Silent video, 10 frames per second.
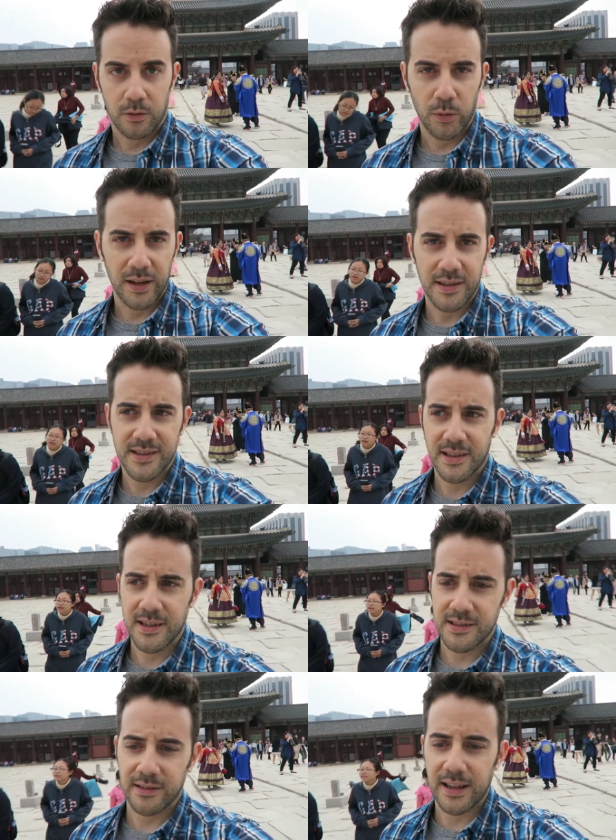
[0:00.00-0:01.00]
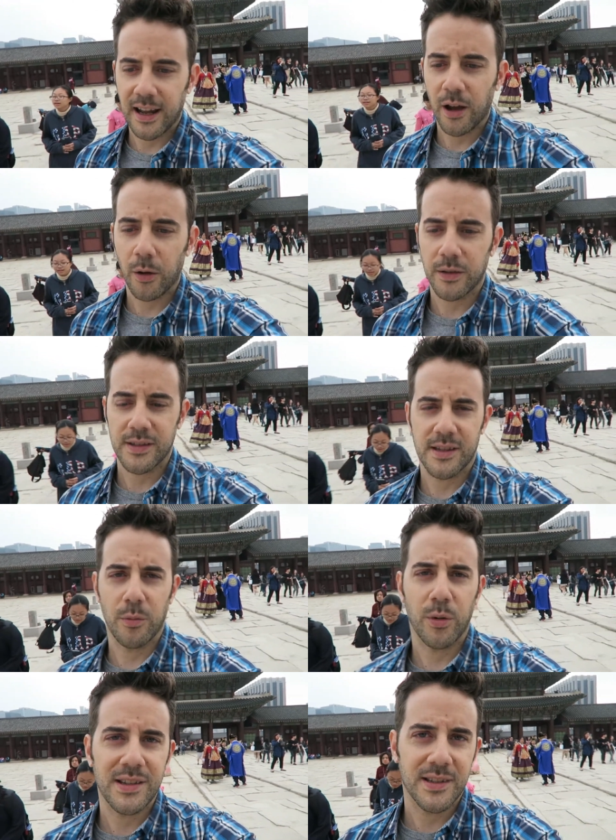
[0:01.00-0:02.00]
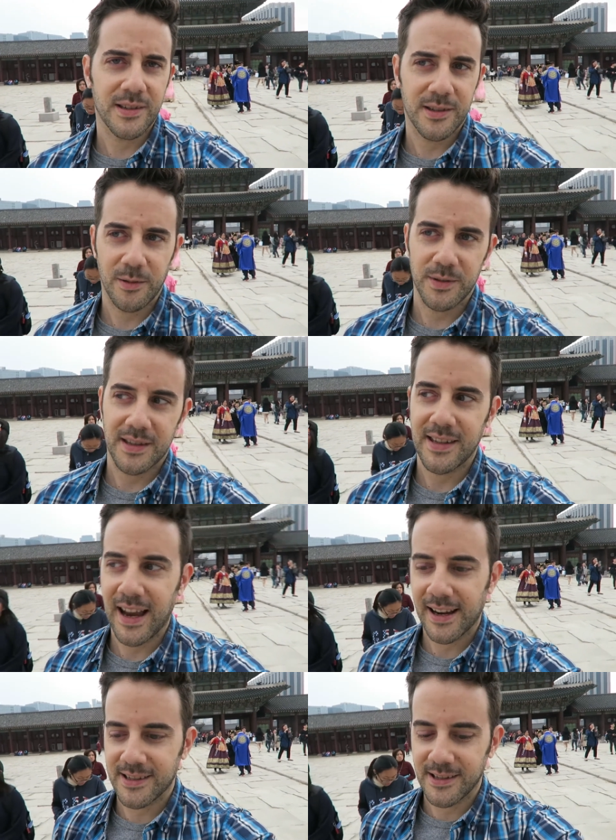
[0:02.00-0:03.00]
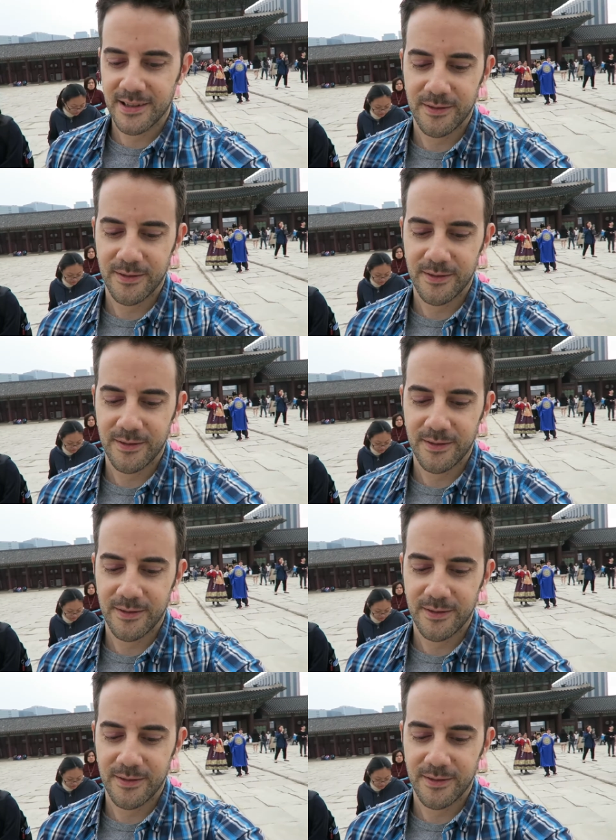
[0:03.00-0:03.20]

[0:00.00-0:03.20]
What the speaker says: The way the city's laid out, the subway systems, the taxis,